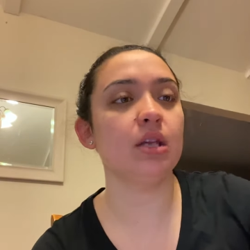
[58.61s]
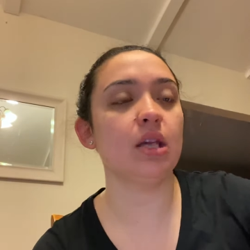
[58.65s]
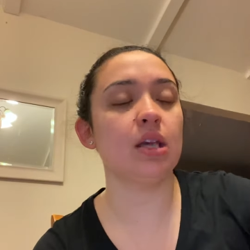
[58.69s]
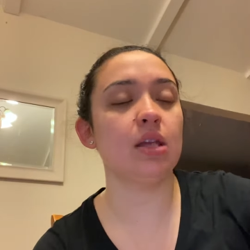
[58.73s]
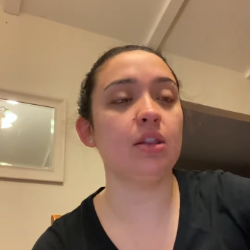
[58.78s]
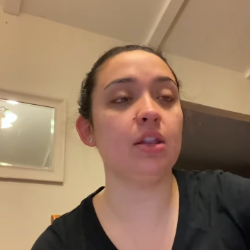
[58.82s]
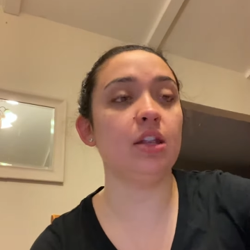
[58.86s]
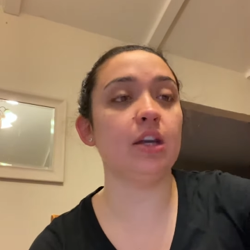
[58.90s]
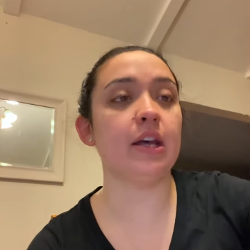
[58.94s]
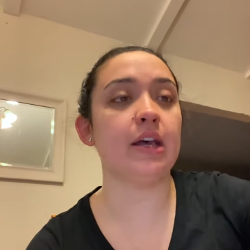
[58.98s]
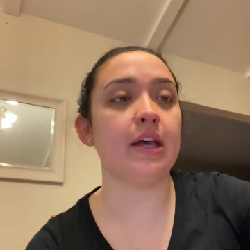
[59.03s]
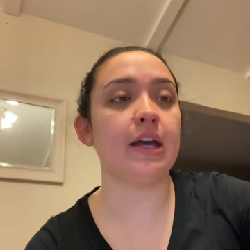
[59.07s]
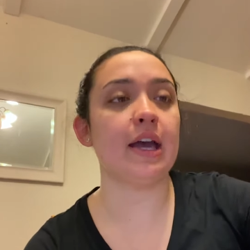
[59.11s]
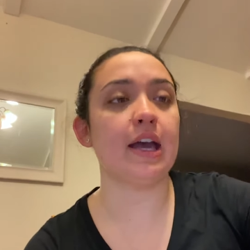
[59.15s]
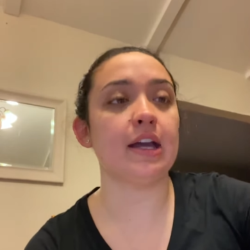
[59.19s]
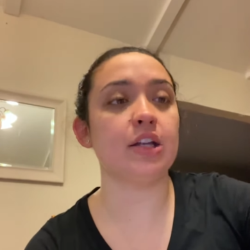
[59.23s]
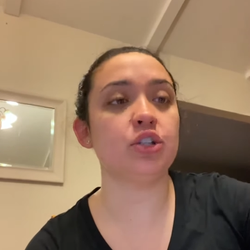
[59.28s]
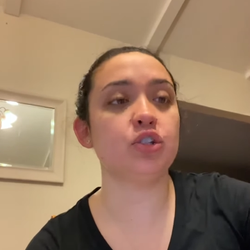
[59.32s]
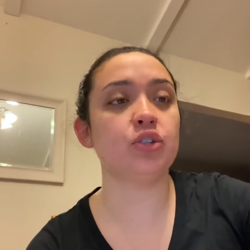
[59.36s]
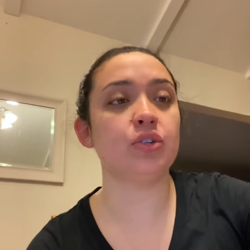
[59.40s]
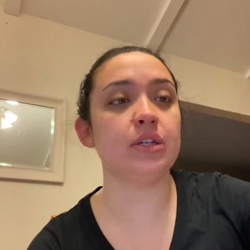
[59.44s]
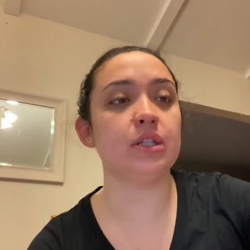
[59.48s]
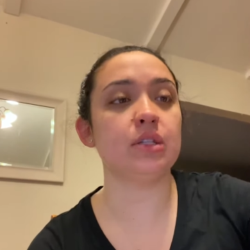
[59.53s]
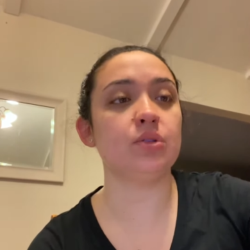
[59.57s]
The
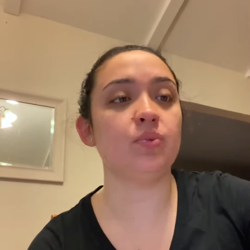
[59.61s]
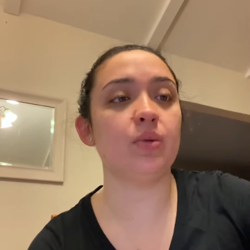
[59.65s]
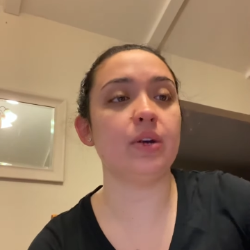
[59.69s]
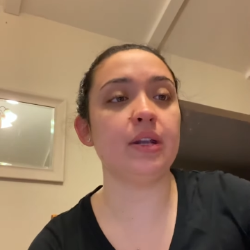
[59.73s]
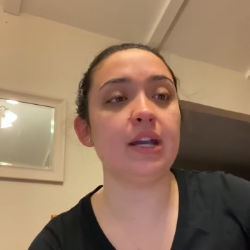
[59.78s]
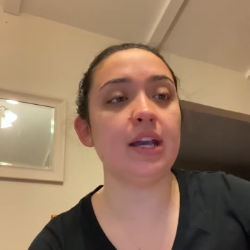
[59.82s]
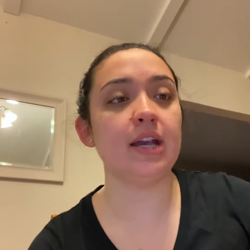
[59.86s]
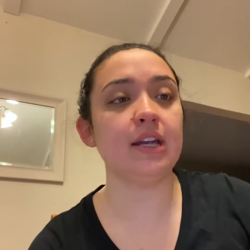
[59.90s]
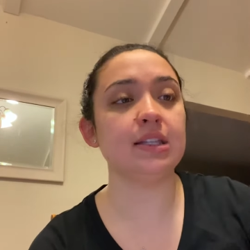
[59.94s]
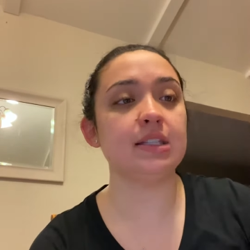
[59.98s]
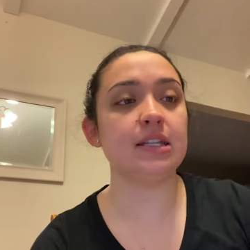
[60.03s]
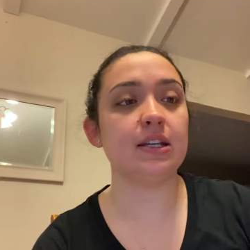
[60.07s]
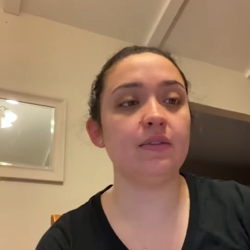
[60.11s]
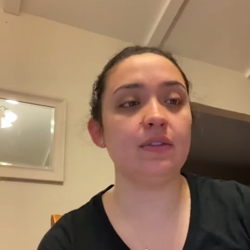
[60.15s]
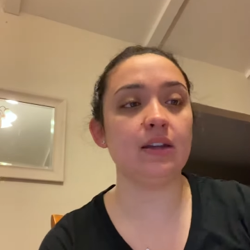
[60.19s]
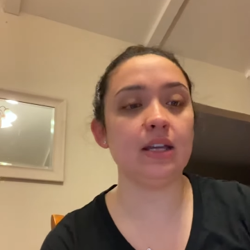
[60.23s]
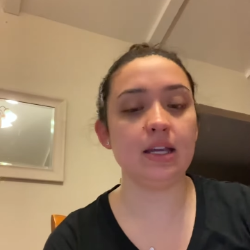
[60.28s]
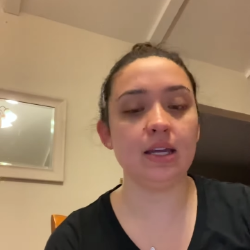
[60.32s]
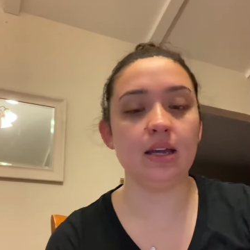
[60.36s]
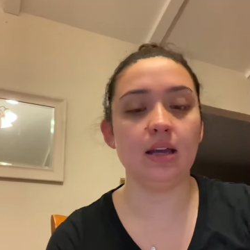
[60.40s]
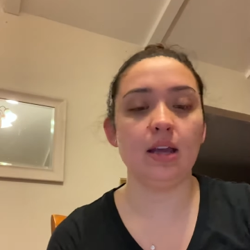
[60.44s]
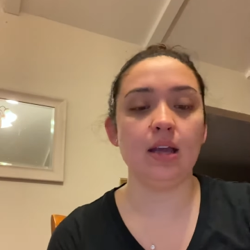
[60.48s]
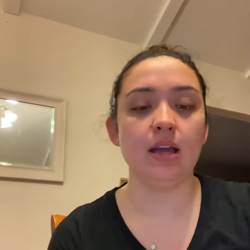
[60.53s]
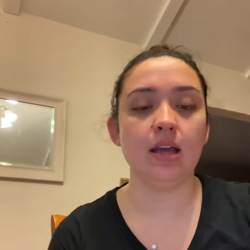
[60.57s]
choice 1
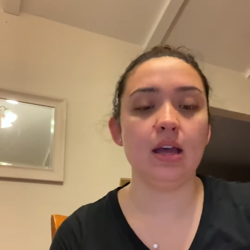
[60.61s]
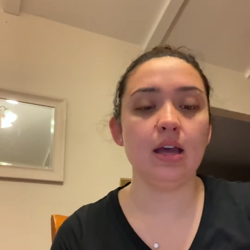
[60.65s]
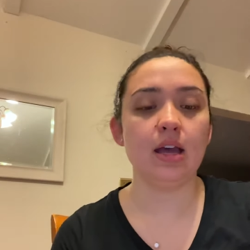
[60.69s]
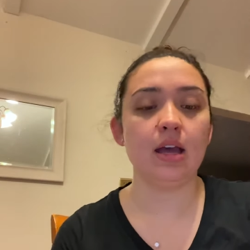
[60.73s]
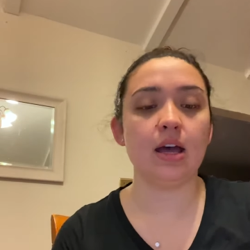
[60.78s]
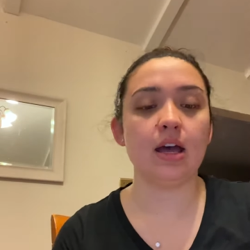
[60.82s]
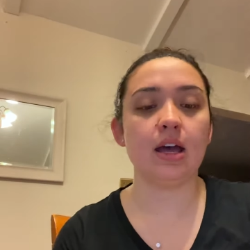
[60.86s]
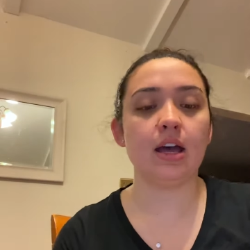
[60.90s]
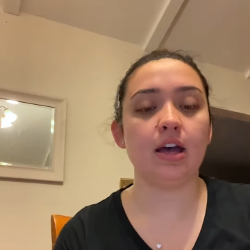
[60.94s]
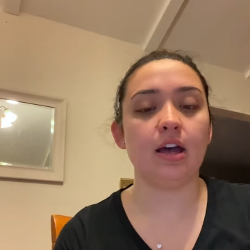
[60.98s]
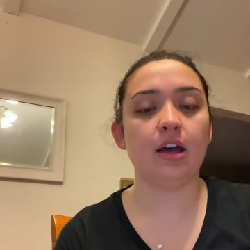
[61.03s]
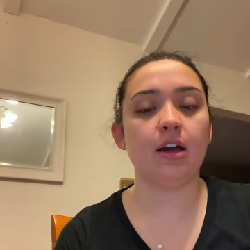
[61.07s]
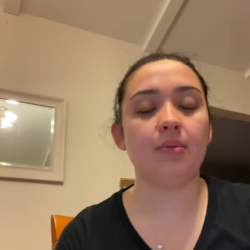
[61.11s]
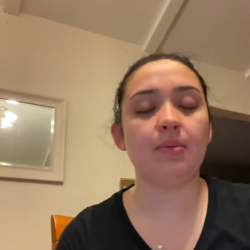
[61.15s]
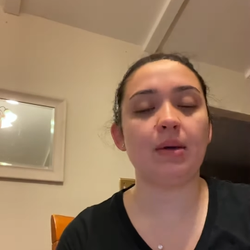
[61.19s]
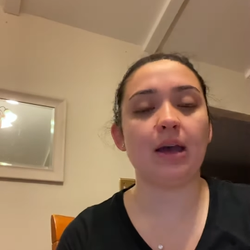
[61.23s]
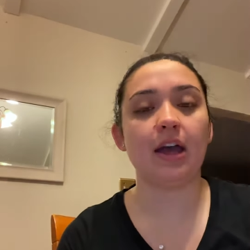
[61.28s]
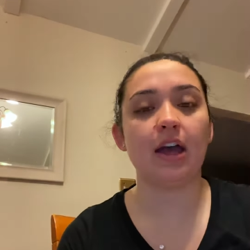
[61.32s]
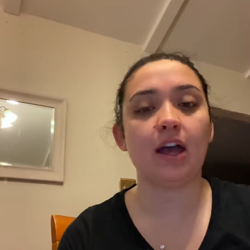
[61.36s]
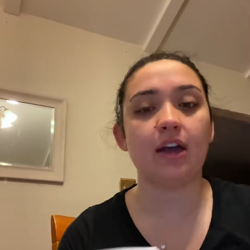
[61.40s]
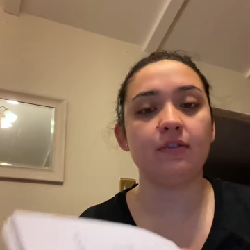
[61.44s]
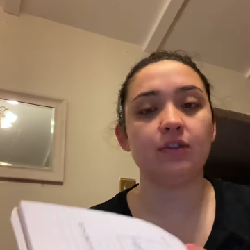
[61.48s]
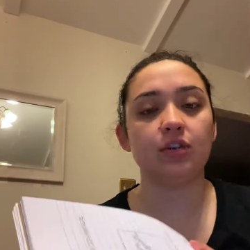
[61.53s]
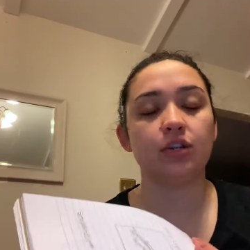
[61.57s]
activity, I
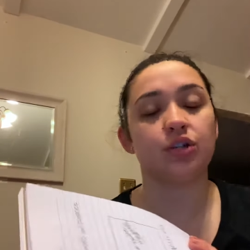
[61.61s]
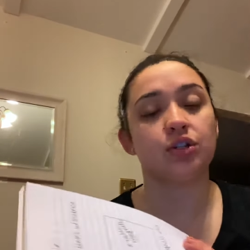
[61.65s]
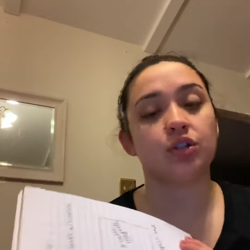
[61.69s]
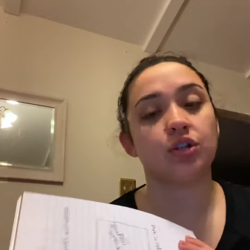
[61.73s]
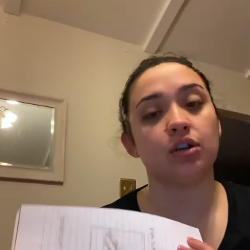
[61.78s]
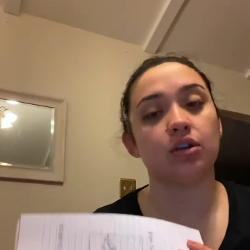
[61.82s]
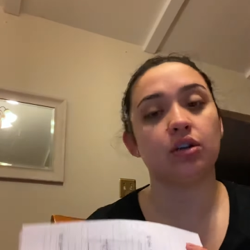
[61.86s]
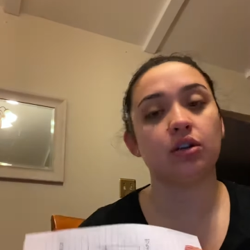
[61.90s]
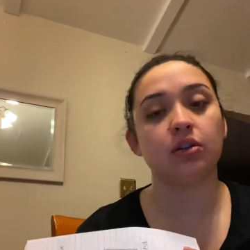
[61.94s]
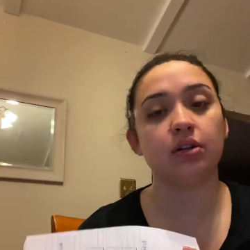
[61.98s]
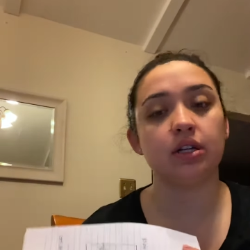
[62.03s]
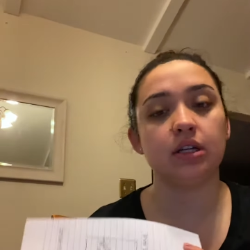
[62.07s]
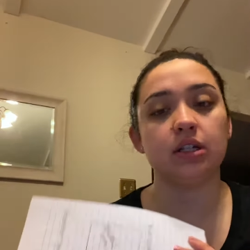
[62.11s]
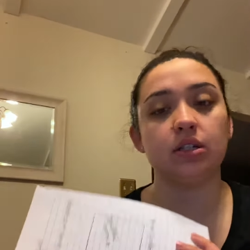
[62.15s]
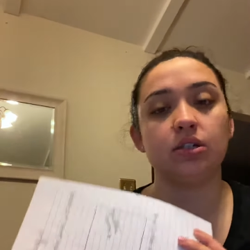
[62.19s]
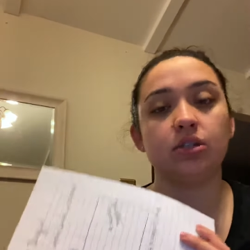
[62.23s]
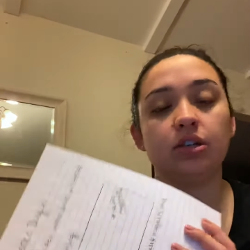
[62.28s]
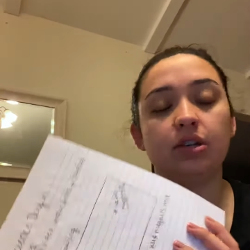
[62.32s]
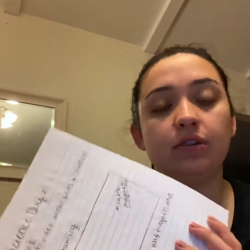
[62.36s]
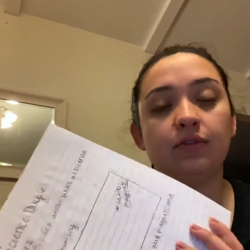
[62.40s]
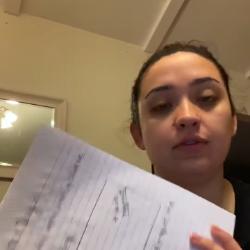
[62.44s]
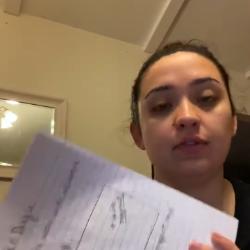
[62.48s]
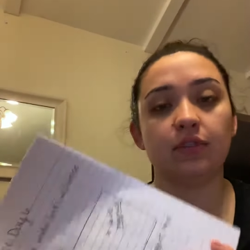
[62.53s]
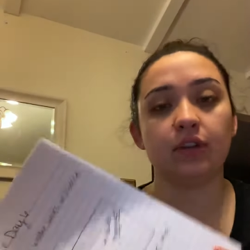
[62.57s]
have your journal
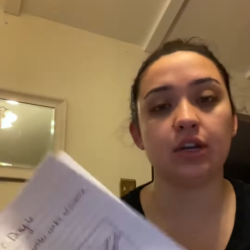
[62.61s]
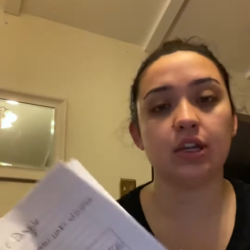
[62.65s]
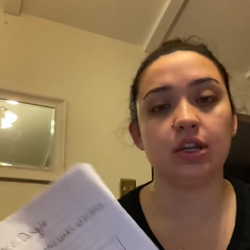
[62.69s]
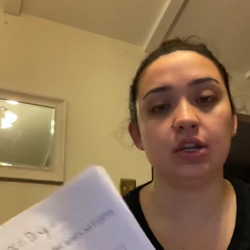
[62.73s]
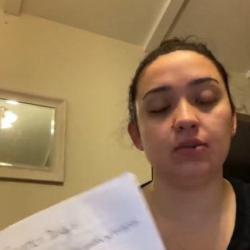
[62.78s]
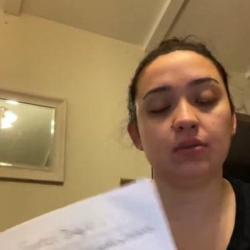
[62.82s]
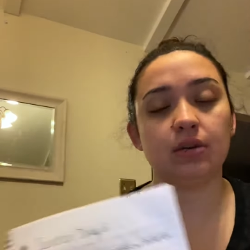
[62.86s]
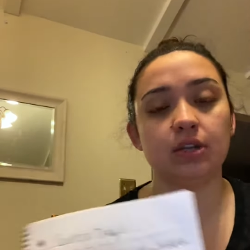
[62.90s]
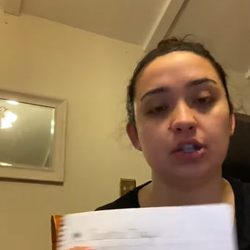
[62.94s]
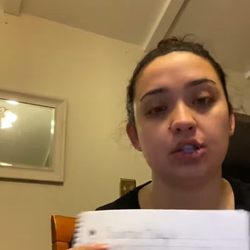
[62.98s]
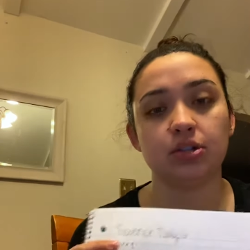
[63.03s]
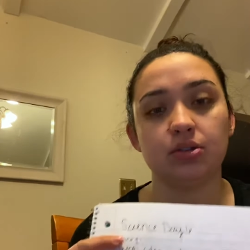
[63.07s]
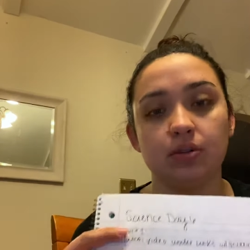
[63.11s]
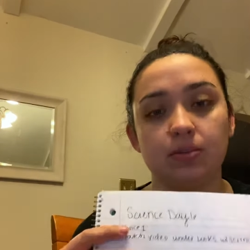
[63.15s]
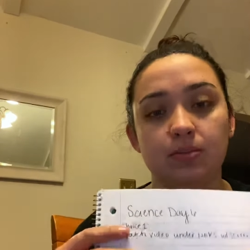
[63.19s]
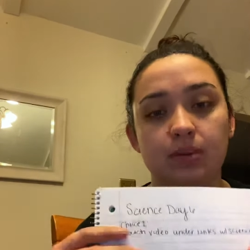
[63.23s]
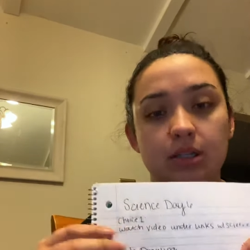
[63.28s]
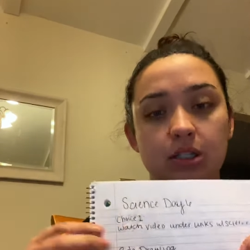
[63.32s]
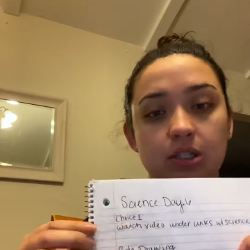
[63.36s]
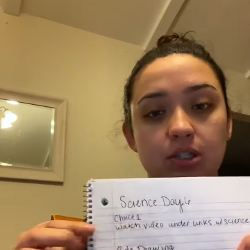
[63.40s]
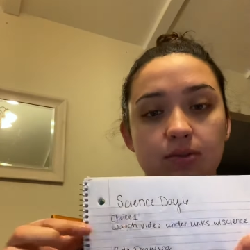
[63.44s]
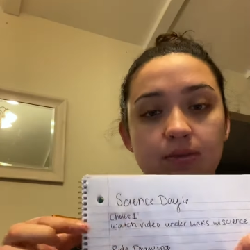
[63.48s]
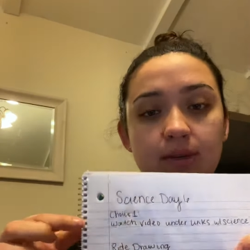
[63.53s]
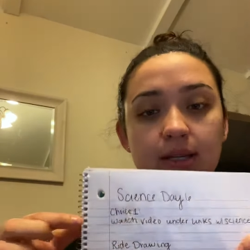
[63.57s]
entry for you, what you would be
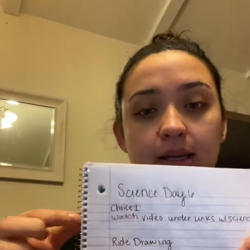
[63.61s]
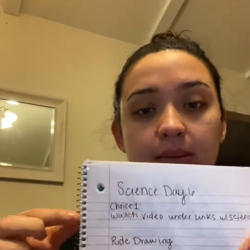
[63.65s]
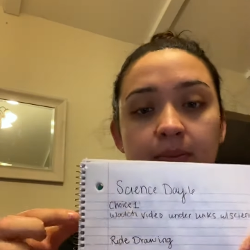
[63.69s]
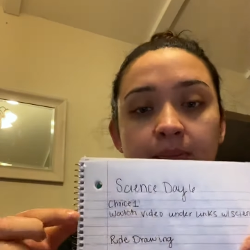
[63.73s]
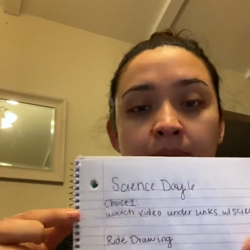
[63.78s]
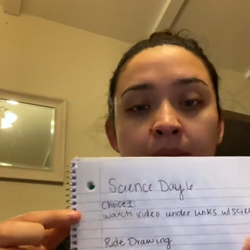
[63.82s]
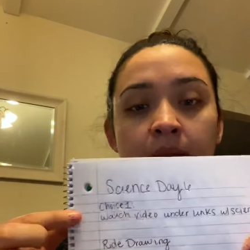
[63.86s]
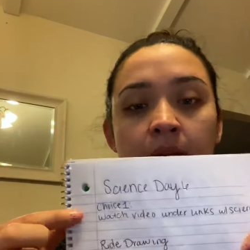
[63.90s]
doing.